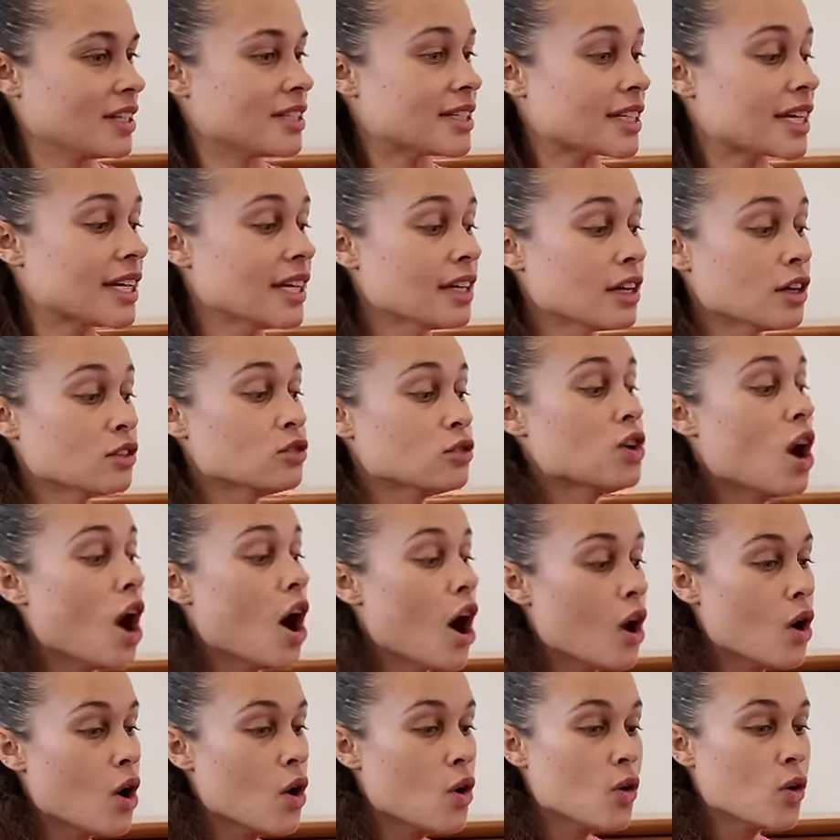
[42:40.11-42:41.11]
Tequila,
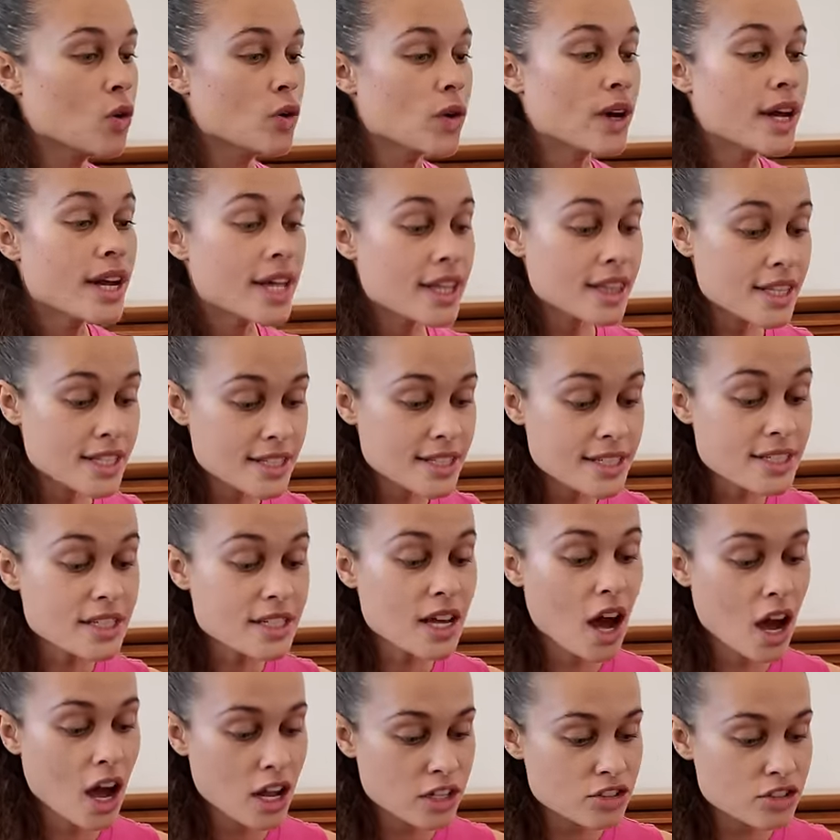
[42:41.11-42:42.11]
no, this is
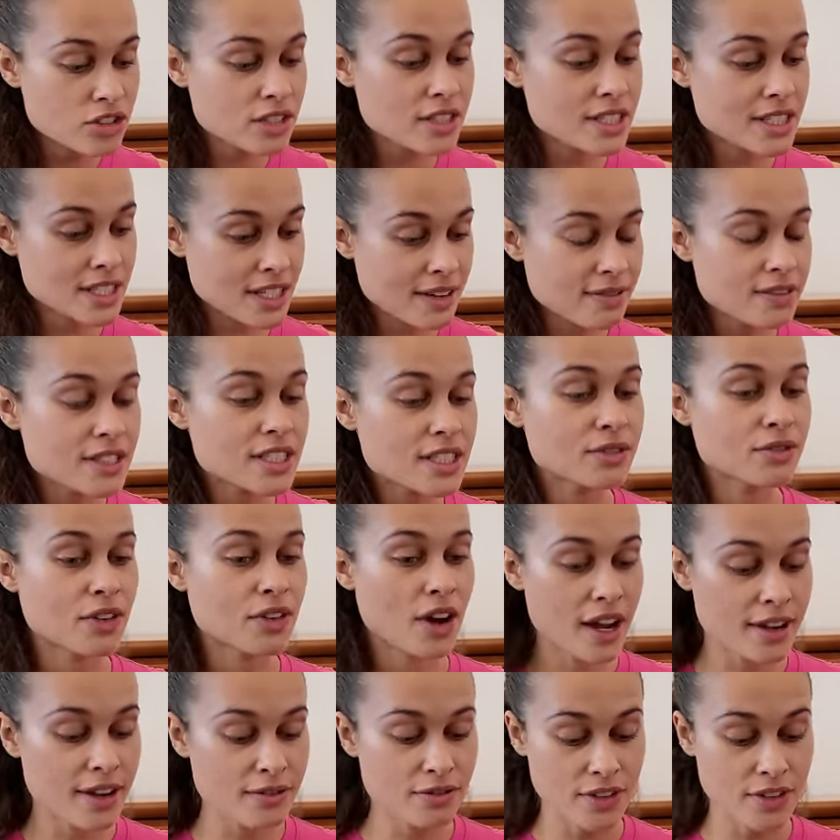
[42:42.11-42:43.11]

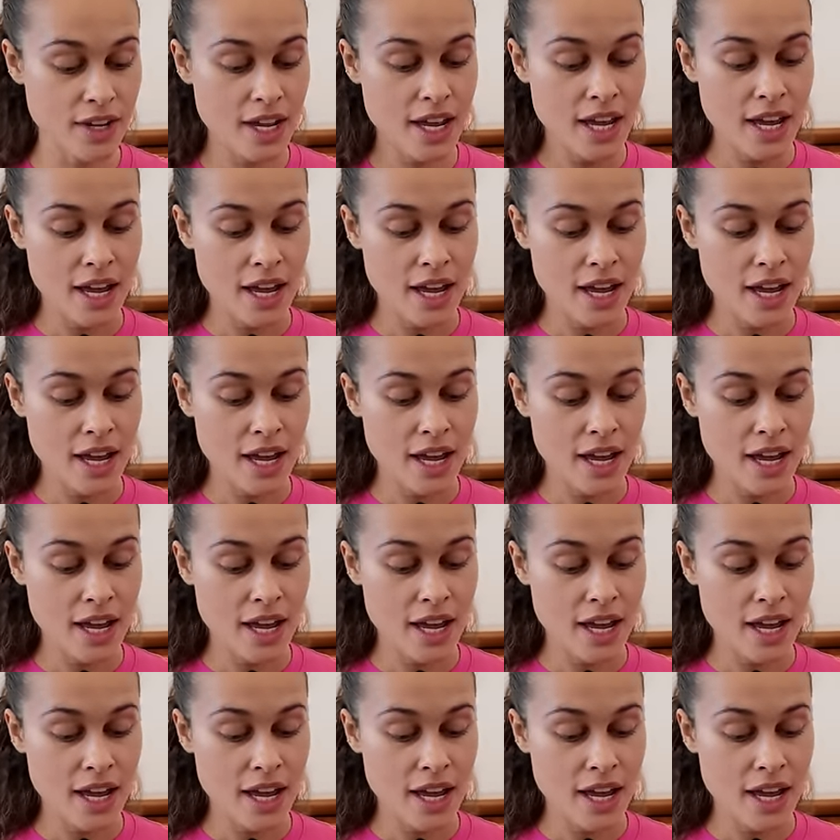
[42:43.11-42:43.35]
175